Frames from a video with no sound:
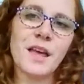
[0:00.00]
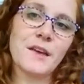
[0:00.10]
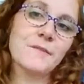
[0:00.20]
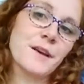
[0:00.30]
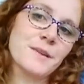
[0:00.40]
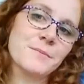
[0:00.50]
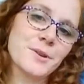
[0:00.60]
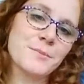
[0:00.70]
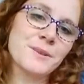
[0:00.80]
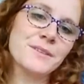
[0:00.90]
I find
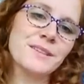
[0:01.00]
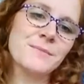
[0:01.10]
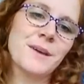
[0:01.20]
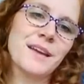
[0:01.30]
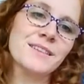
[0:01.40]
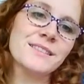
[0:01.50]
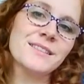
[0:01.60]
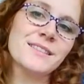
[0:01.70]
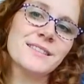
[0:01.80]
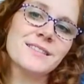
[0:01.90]
purpose in my
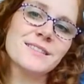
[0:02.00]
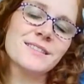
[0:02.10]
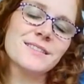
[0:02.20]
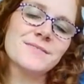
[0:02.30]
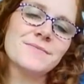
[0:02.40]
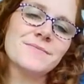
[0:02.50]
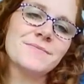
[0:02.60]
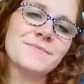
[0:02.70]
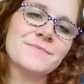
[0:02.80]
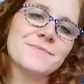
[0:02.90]
existence.
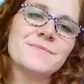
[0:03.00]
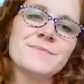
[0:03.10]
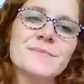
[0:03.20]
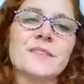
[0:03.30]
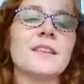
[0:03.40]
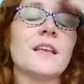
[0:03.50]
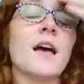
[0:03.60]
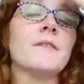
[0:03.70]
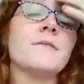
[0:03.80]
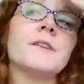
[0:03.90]

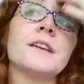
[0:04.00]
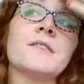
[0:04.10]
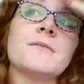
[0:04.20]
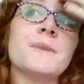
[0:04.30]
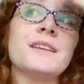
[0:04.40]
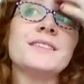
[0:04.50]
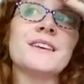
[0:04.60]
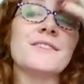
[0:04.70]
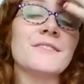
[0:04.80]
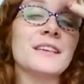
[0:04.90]
I forgive
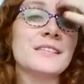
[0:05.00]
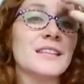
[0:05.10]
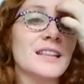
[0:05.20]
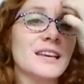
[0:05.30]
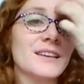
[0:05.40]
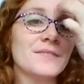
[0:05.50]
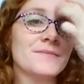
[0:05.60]
myself easily.